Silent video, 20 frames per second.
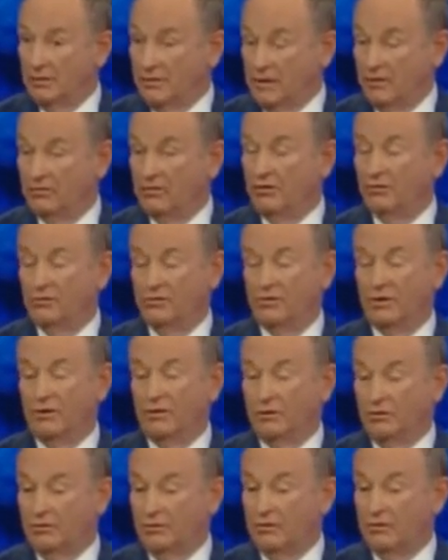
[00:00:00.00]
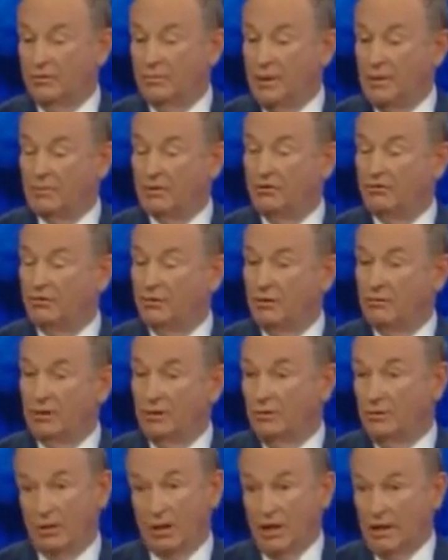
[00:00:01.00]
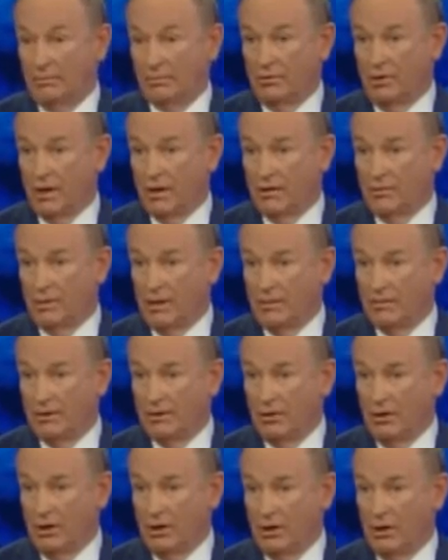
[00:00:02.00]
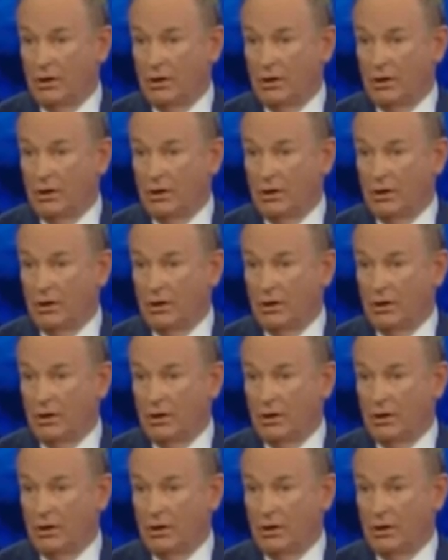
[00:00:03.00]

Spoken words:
It's interesting because the Republicans generally don't like Barack Obama at all.